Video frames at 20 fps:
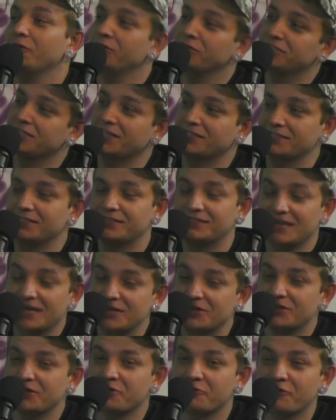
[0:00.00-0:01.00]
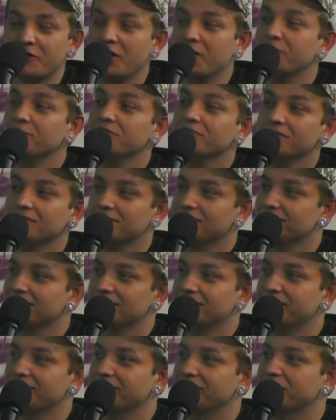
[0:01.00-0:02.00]
there's like this tension around
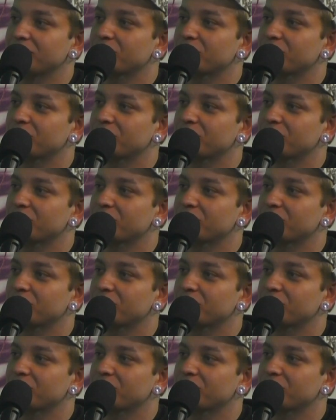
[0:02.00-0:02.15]
the